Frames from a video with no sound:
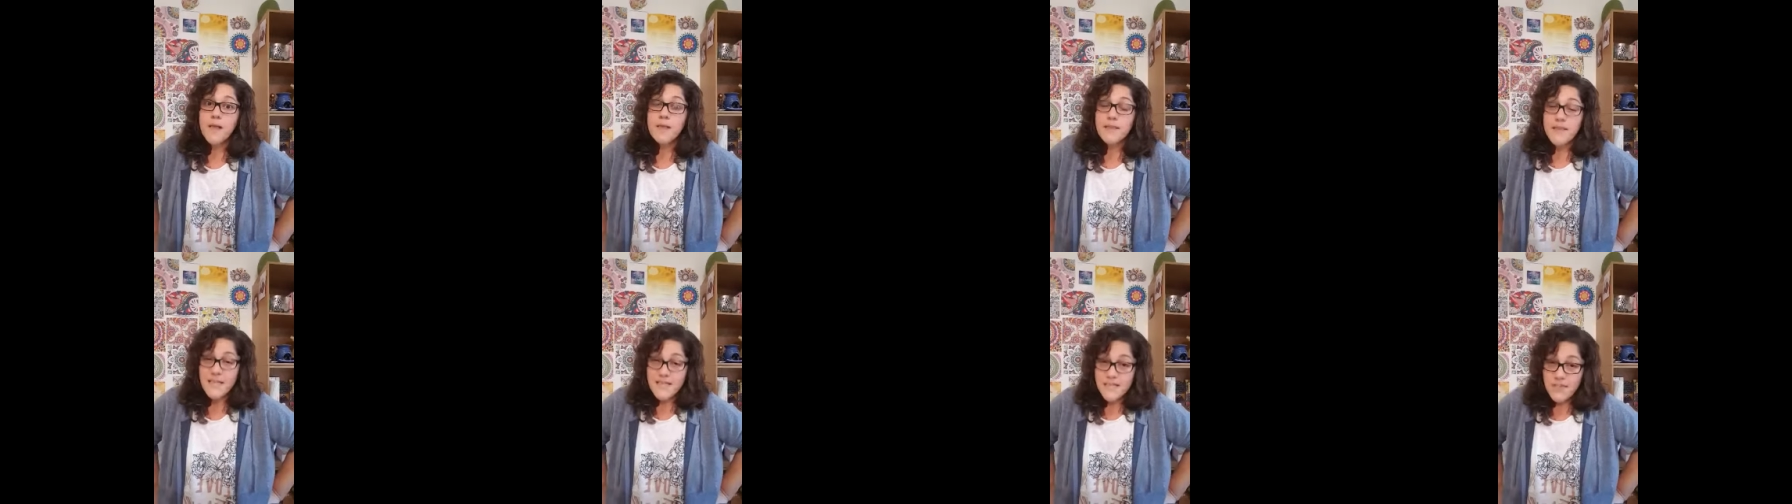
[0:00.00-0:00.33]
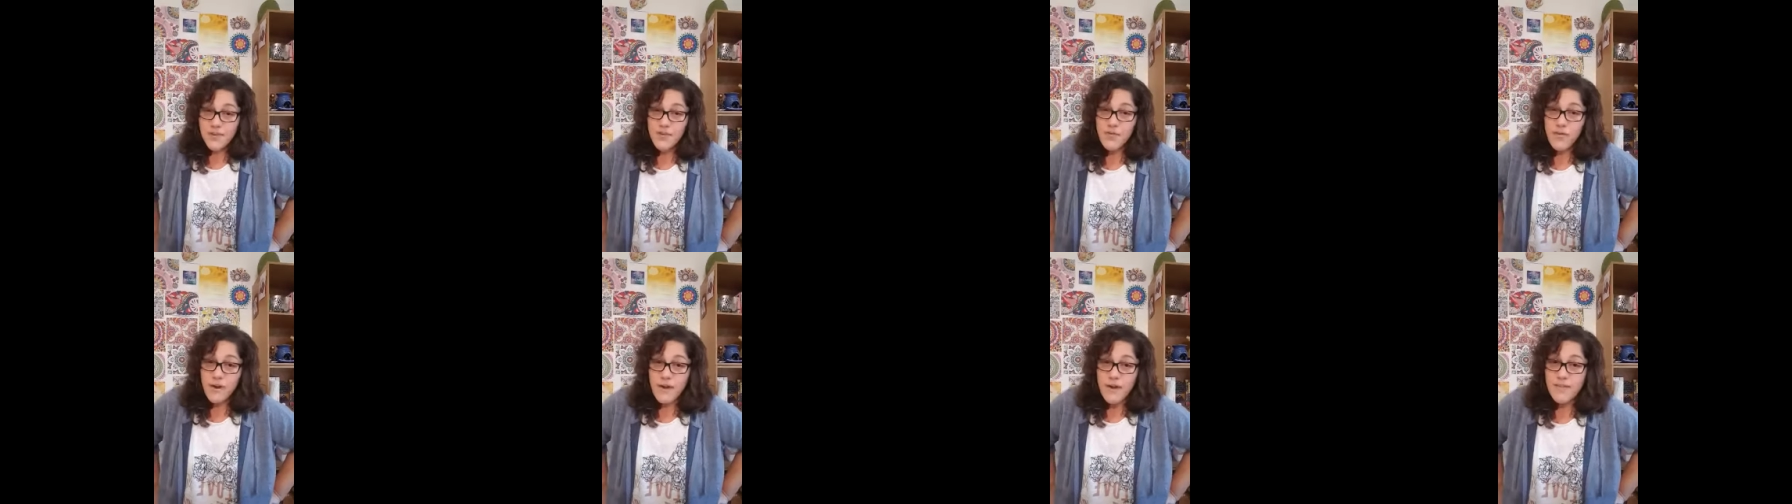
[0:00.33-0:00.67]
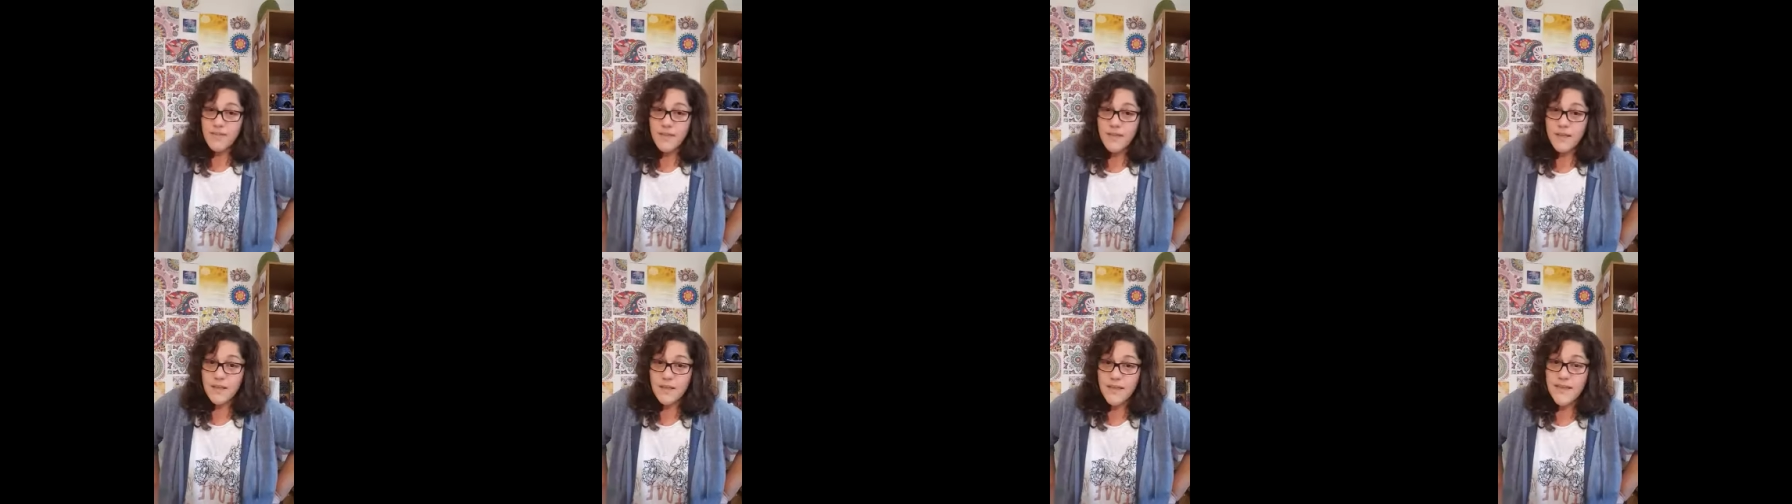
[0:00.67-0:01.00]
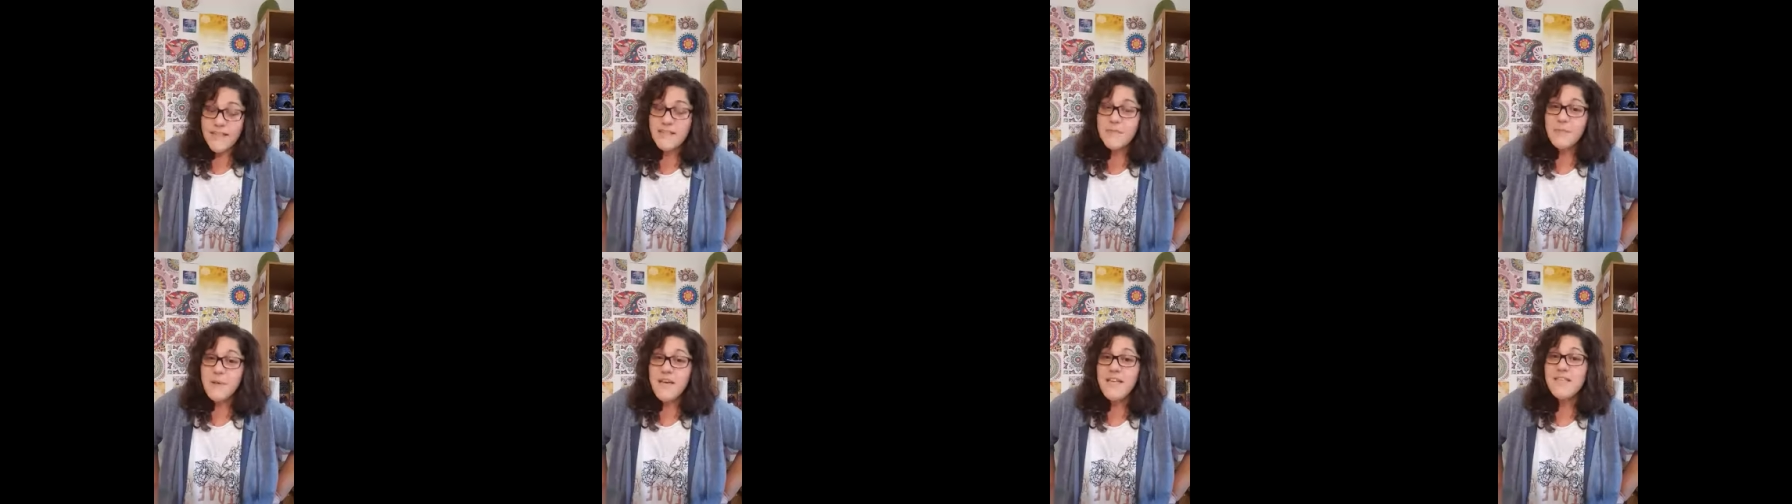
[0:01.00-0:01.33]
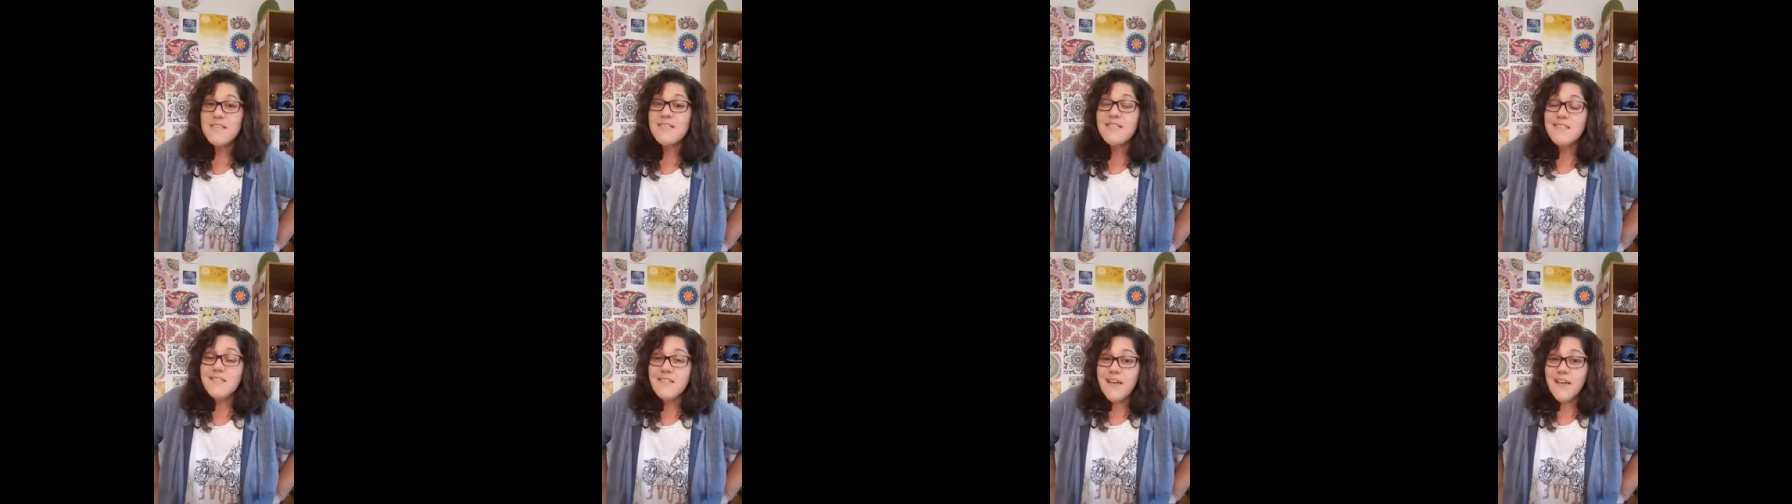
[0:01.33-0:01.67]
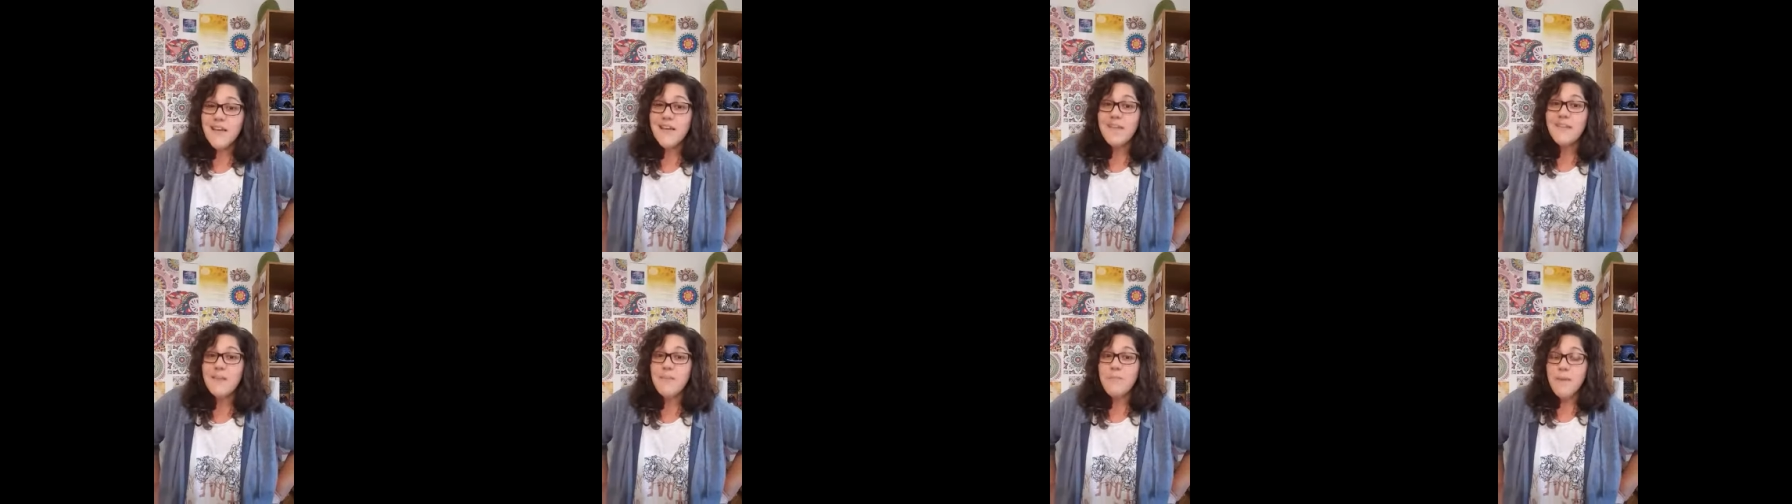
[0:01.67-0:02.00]
That's grieving and that's being
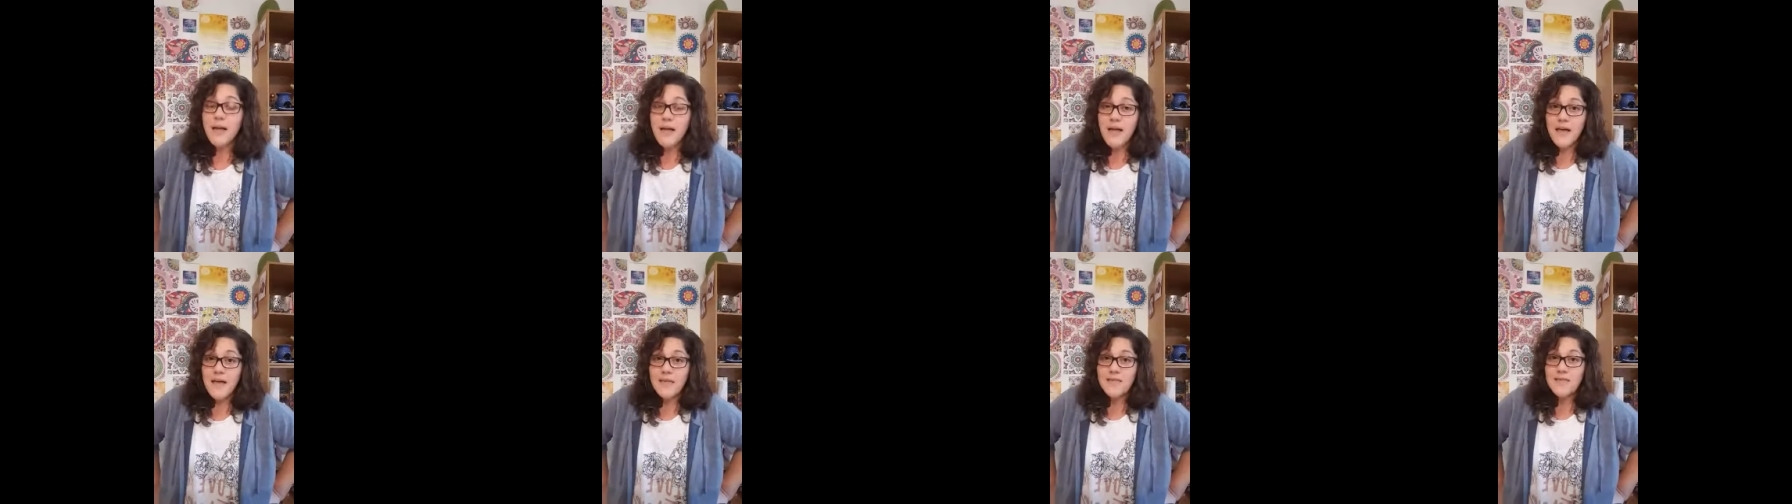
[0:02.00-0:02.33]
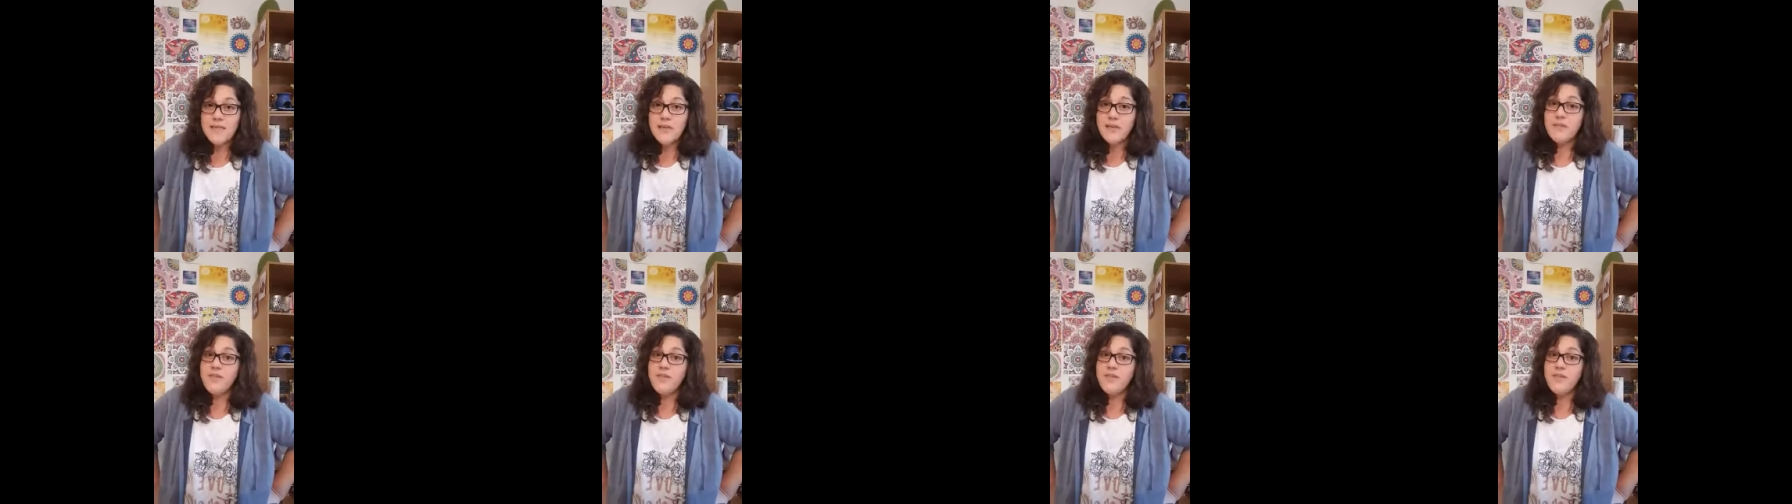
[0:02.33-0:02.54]
stuck in the past.